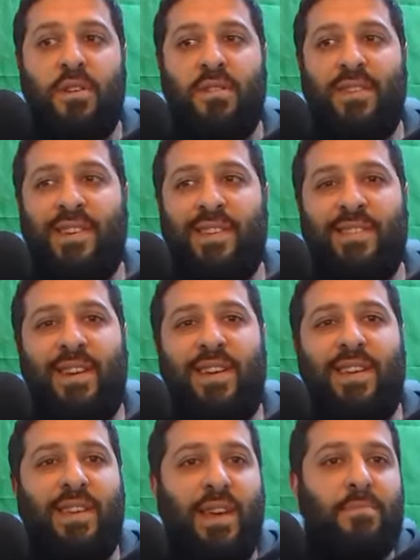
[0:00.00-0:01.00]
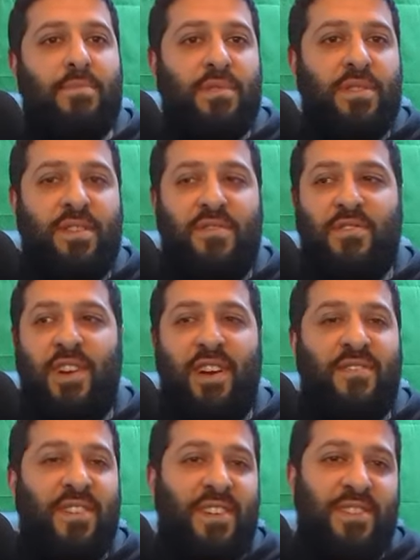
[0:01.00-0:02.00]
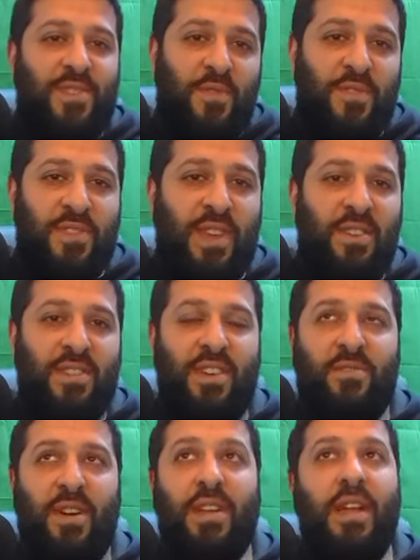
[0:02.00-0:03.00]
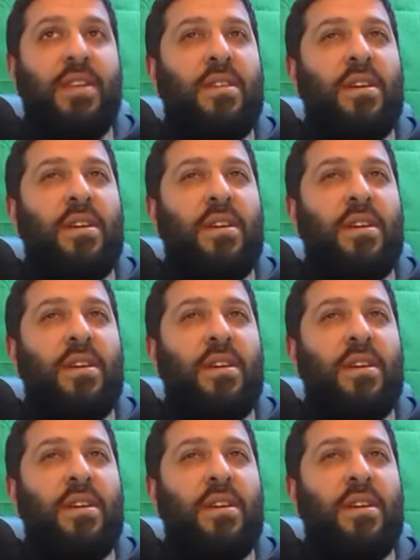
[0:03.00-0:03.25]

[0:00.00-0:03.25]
Like 98% of traffic is over downlink, right? And